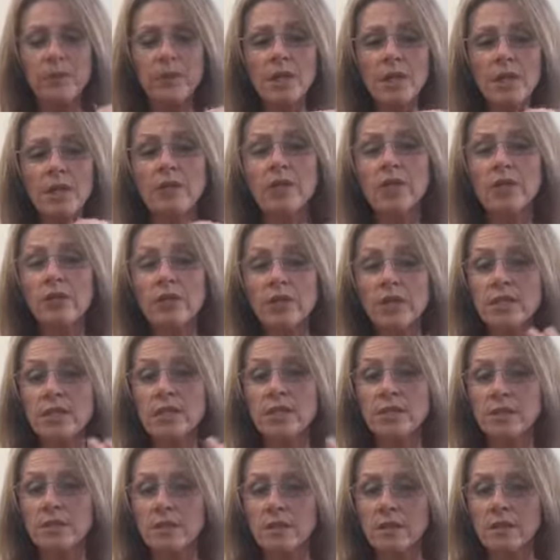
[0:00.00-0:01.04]
and there is
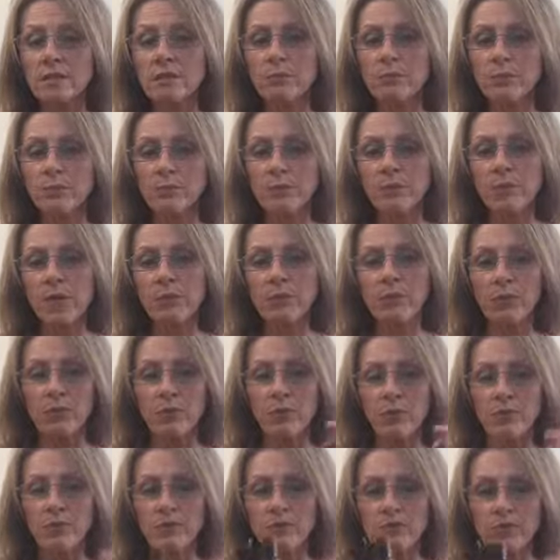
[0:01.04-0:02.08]
a proper
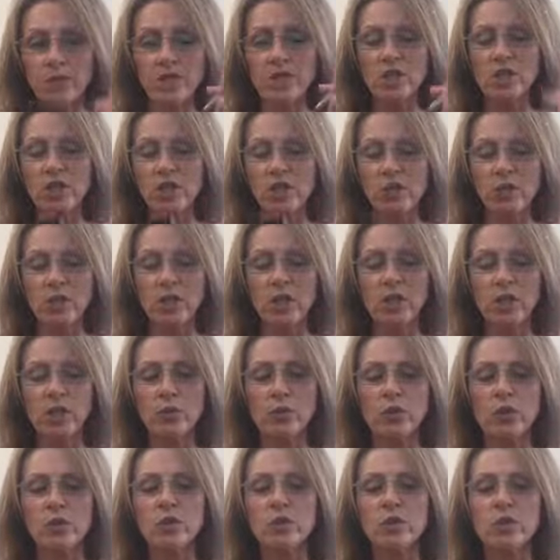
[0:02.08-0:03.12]
ratio that you
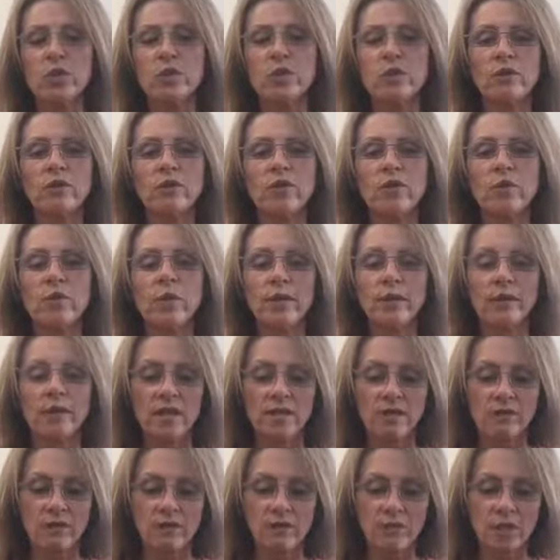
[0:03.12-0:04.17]
would use. So if you want that
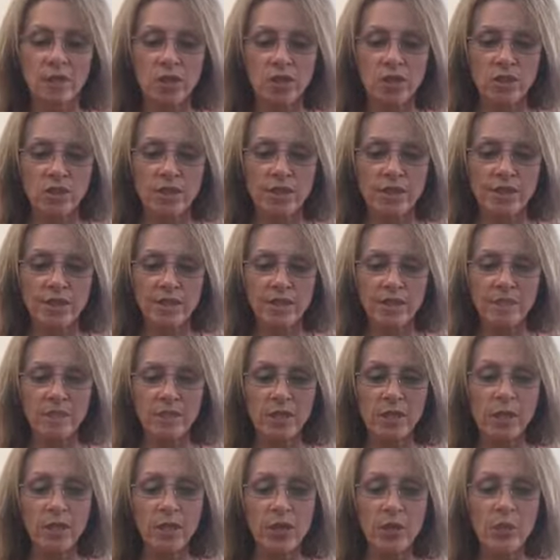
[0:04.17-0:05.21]
information, just let me
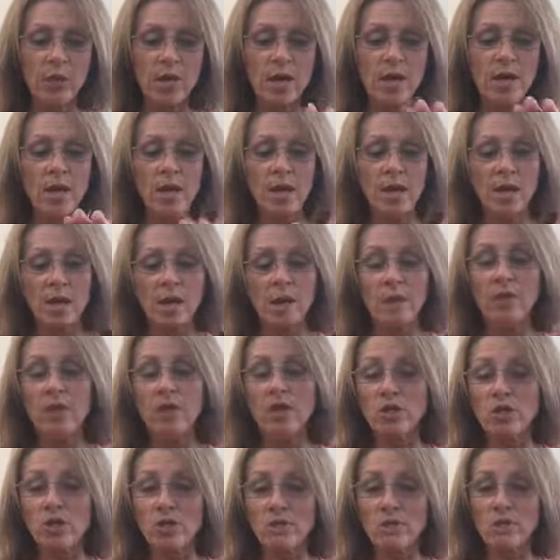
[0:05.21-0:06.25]
know.
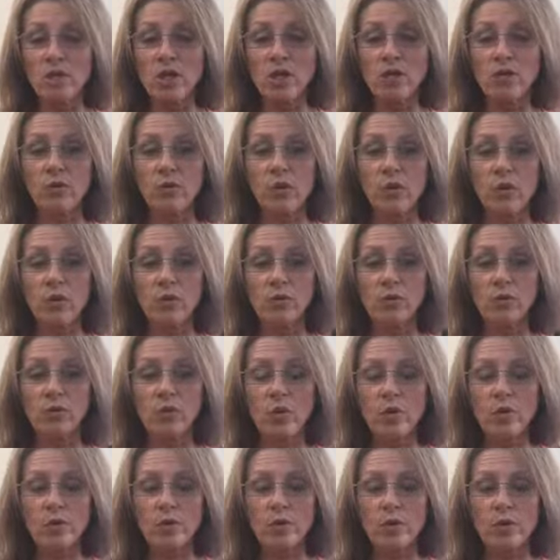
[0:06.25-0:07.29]
And you can make your own
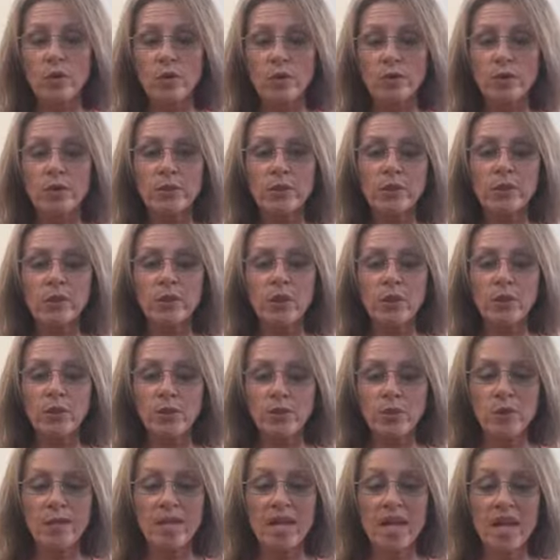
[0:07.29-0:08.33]
roller balls so that
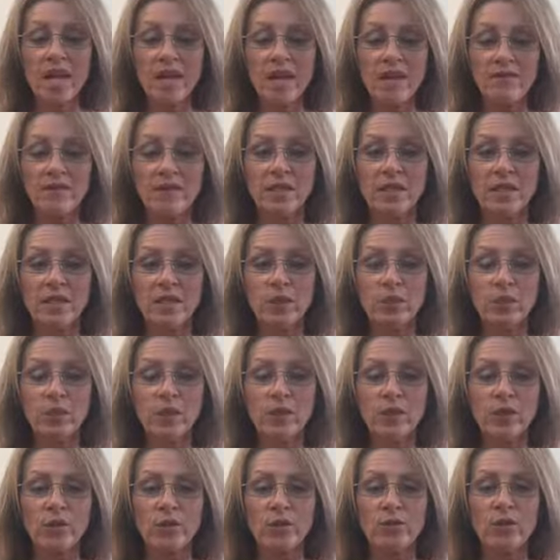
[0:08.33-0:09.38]
you could have this
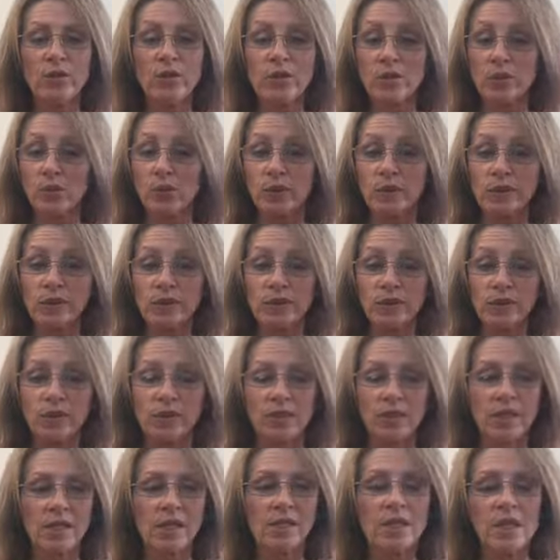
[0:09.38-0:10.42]
with you, just 1 little
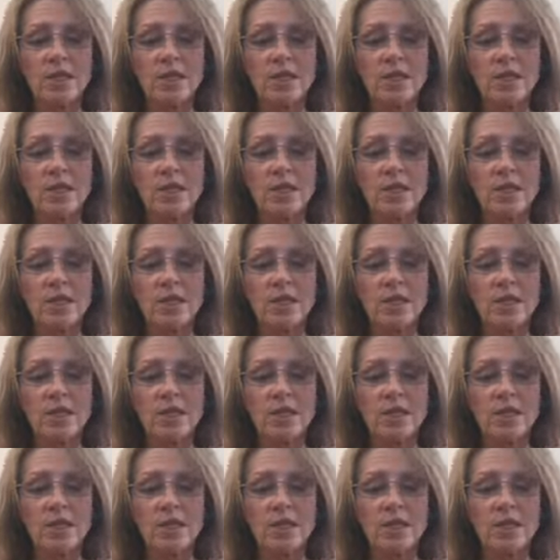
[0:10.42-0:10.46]
thing